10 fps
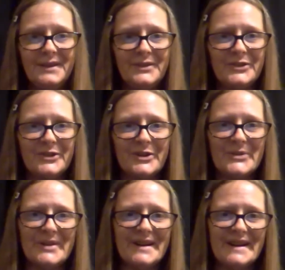so
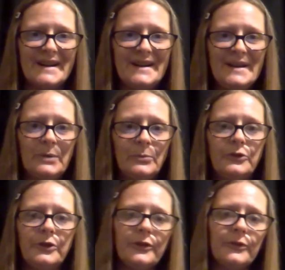uh, when
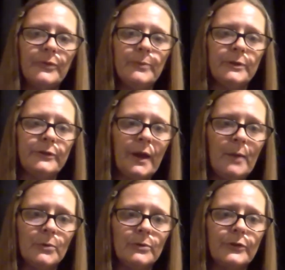Jesus flipped the
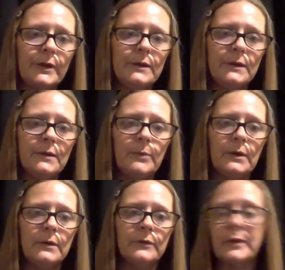tables, he did it
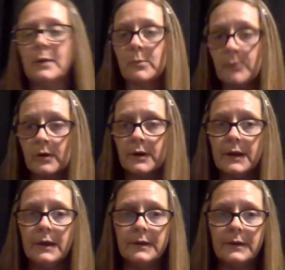because they were
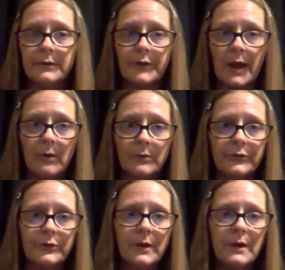partying in his
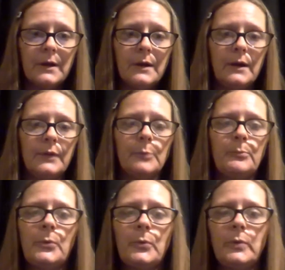house. The
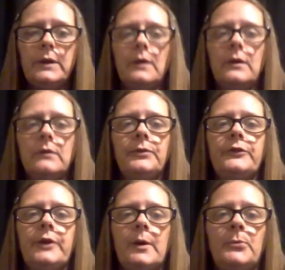point of the
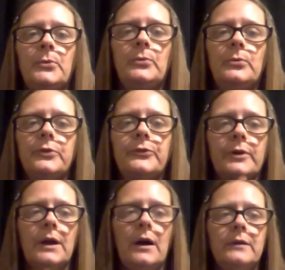temple was for
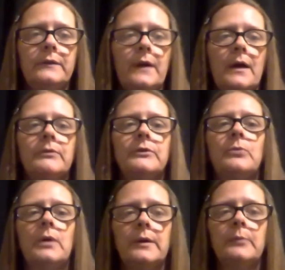God to have a
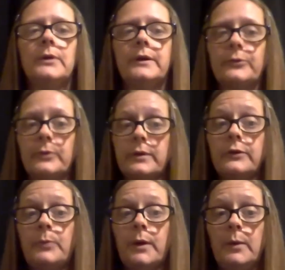dwelling place with his
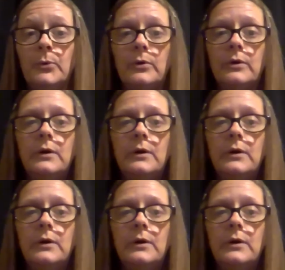people.